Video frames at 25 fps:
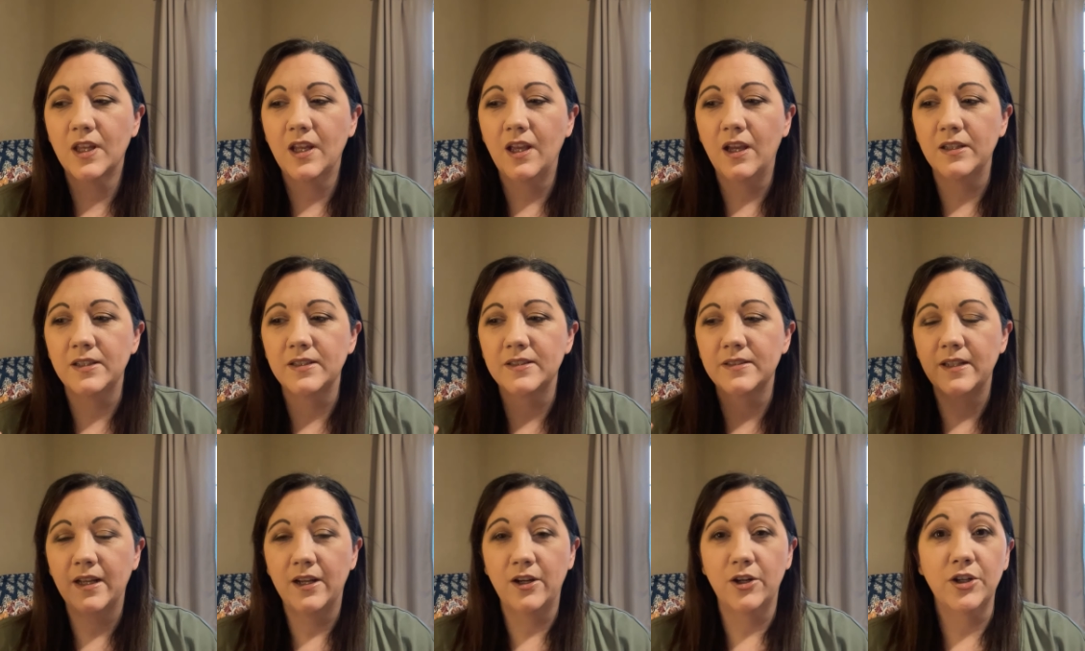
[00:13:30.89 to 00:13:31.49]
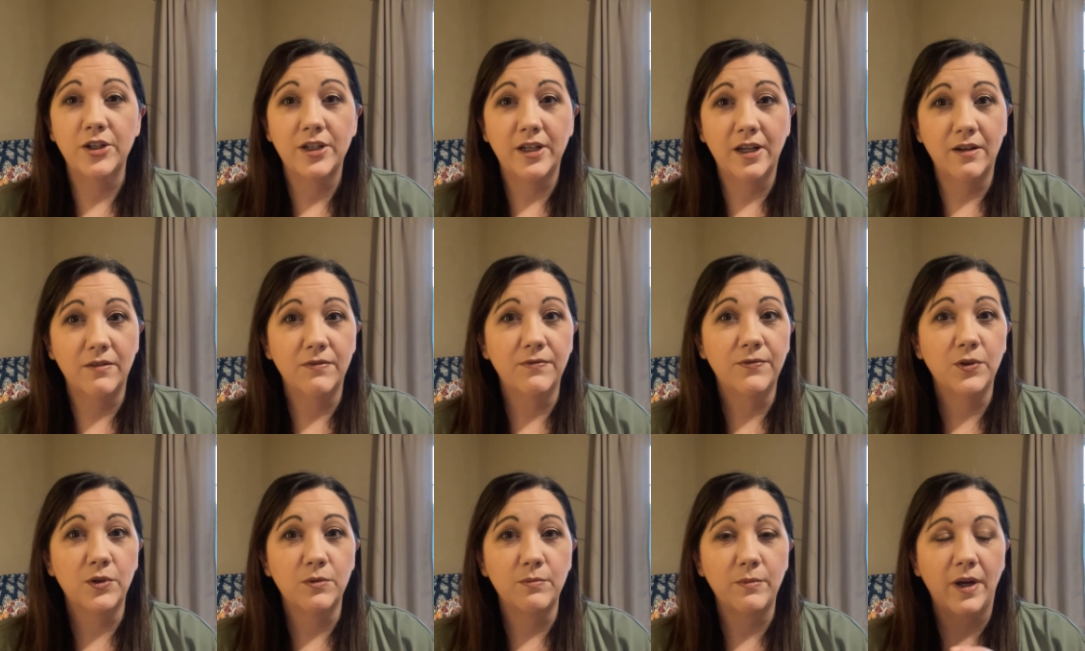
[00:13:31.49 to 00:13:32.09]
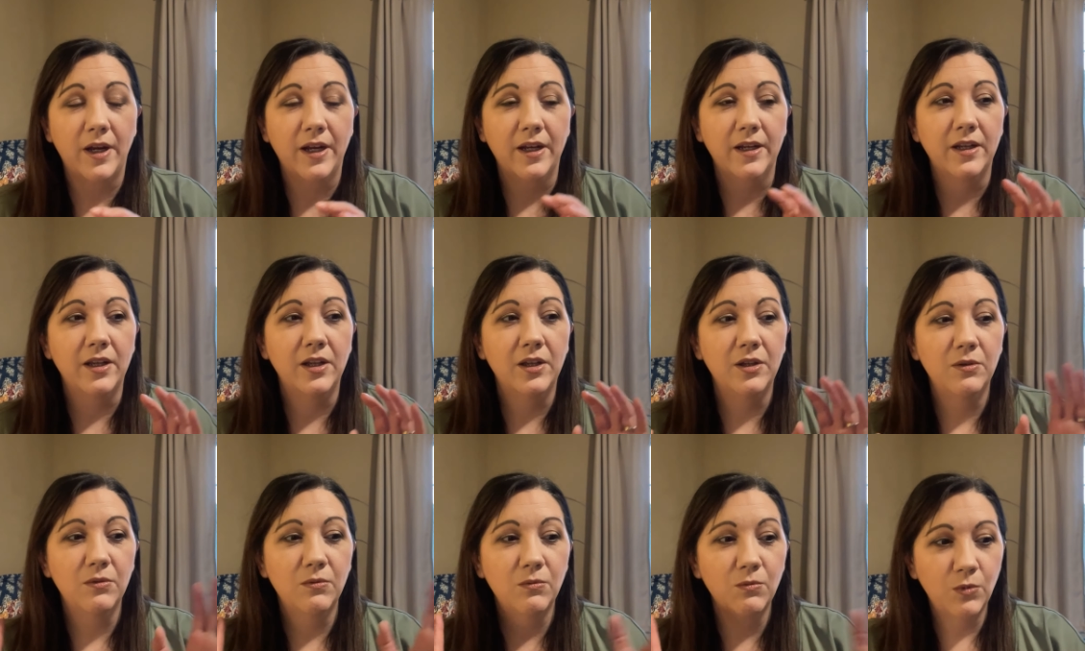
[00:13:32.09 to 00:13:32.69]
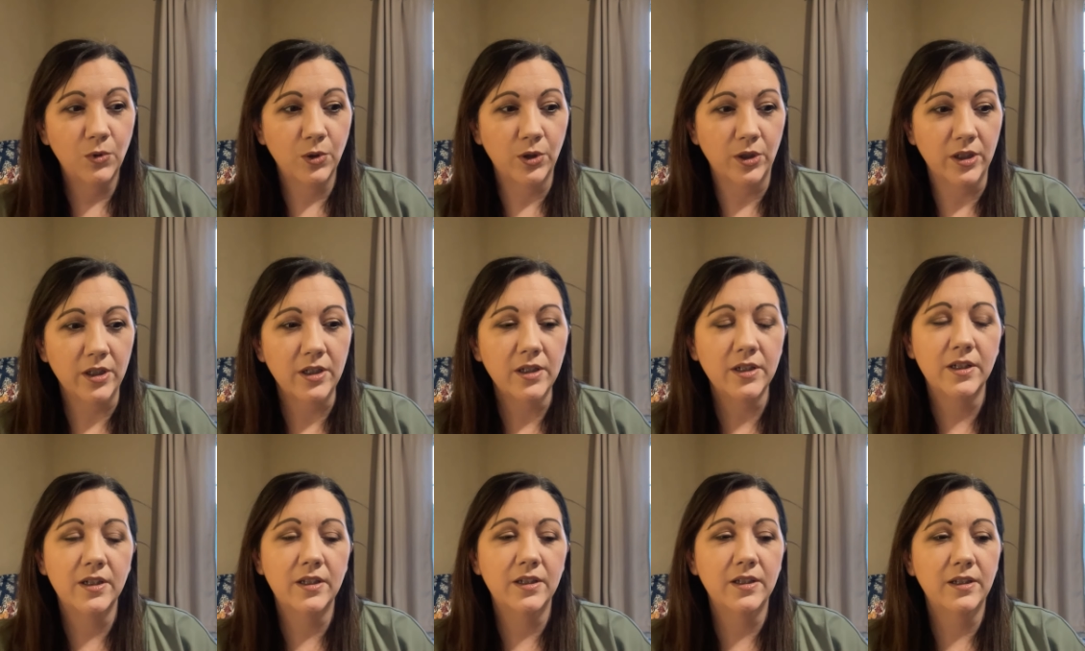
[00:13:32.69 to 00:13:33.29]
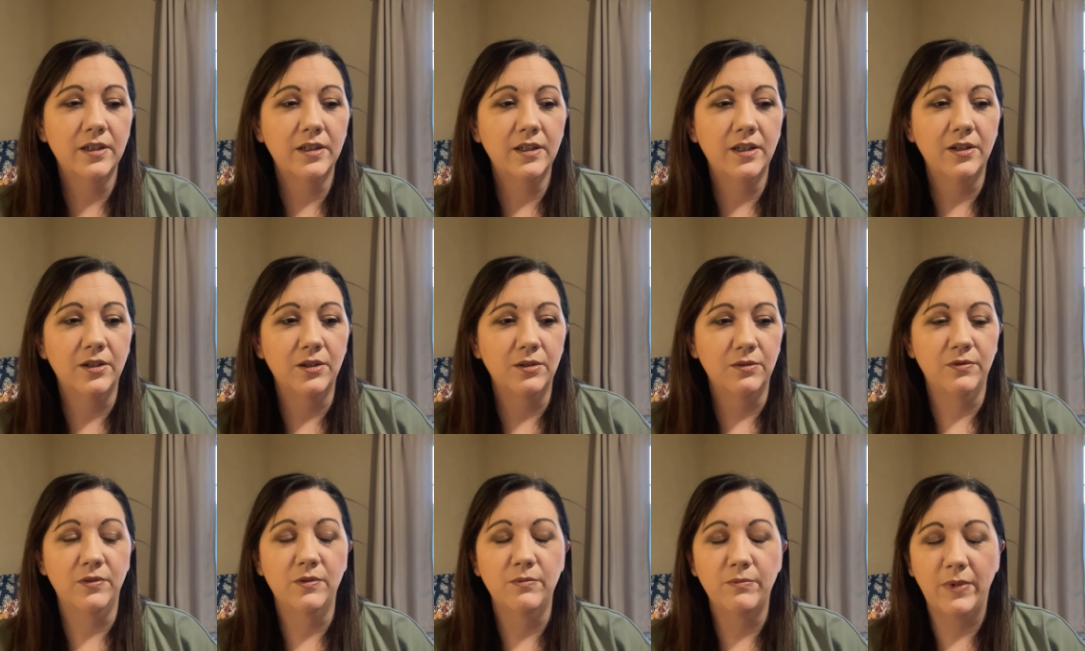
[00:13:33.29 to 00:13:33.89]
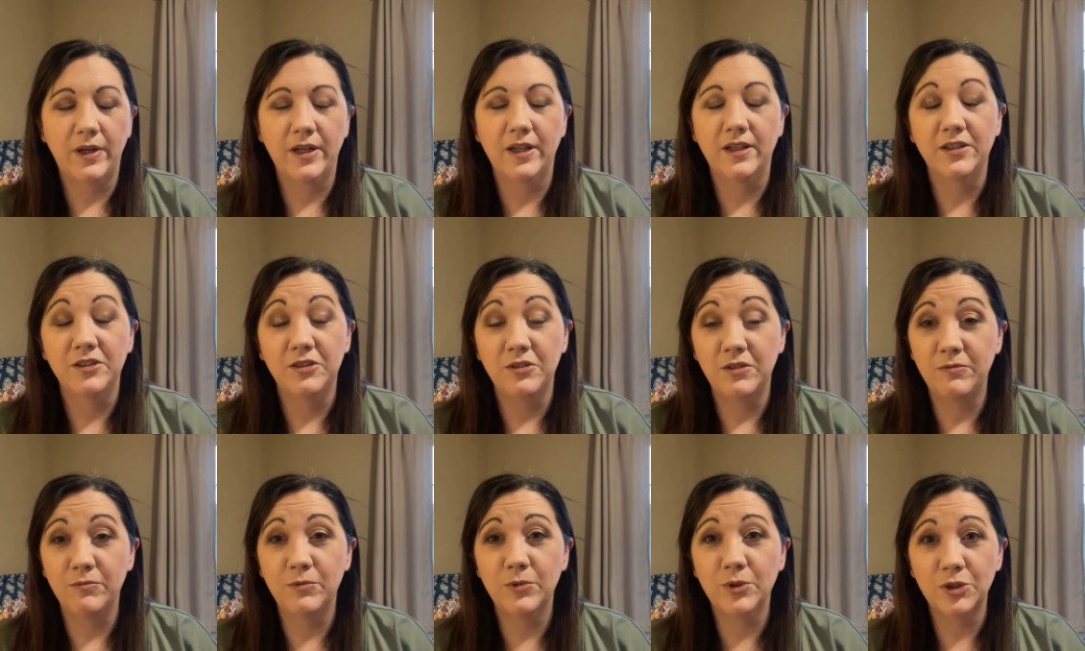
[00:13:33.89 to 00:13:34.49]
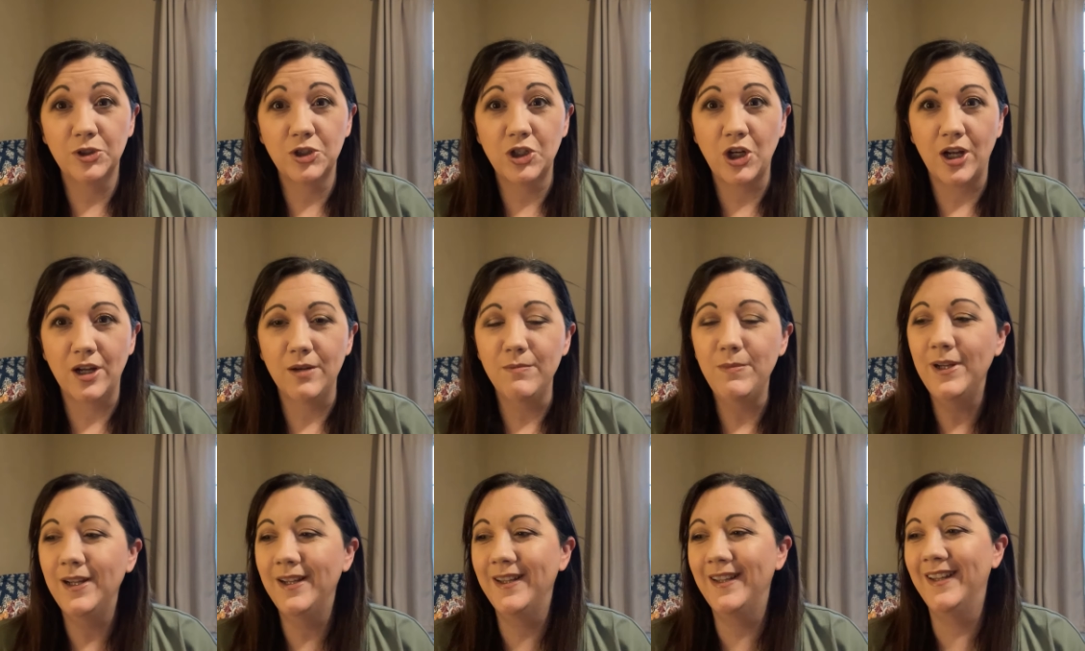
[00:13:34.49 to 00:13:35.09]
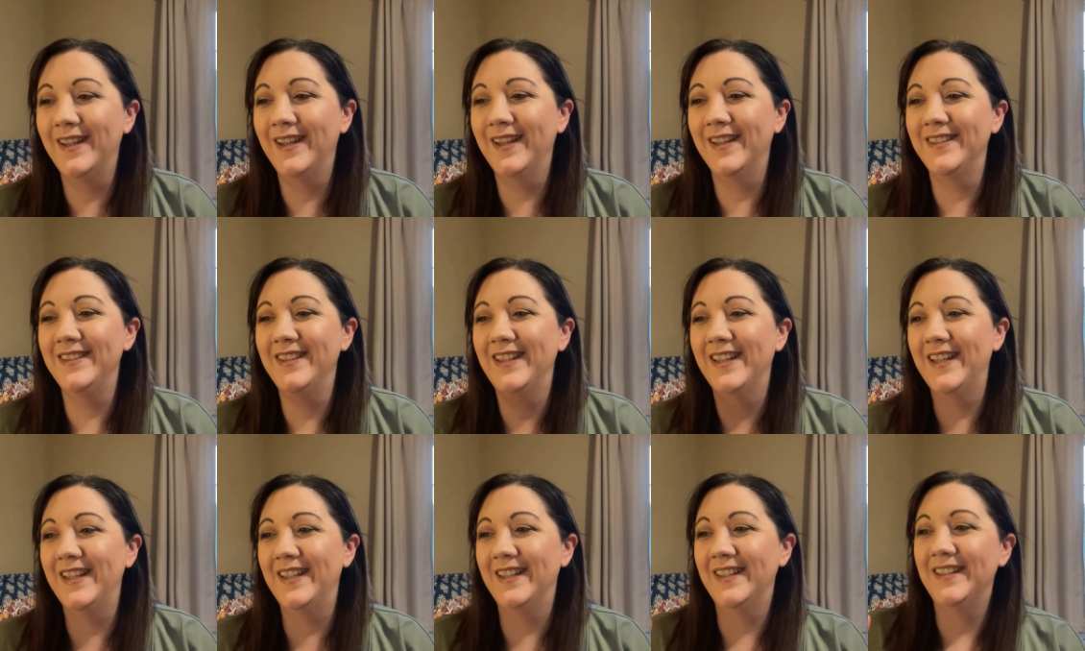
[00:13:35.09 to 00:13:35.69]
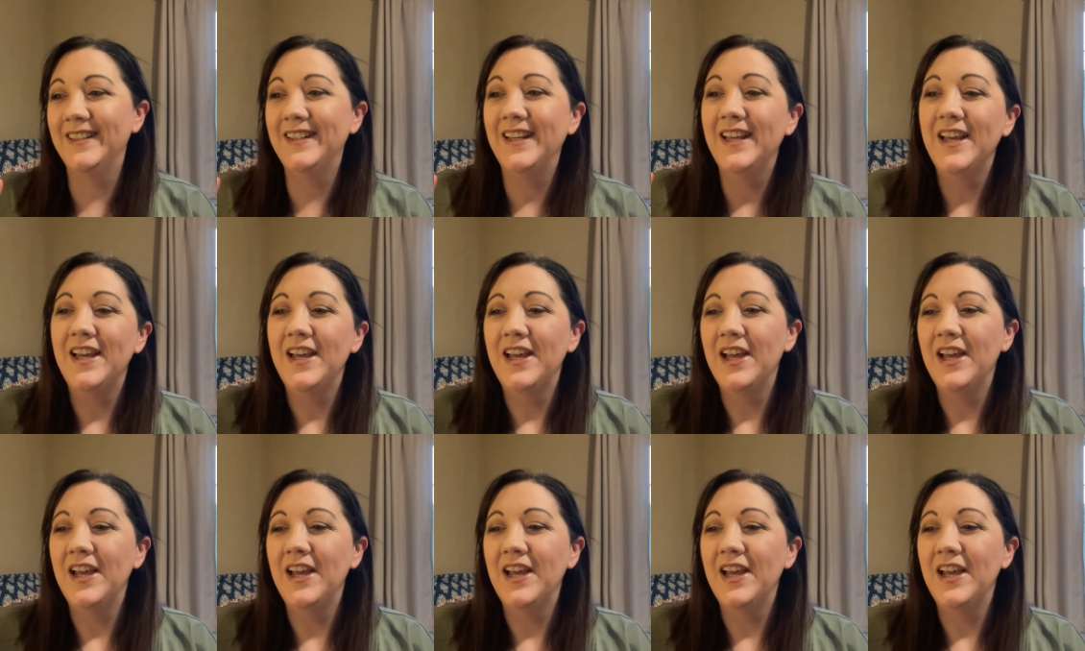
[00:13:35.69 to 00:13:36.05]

an area for my work, you know, for my real job, and then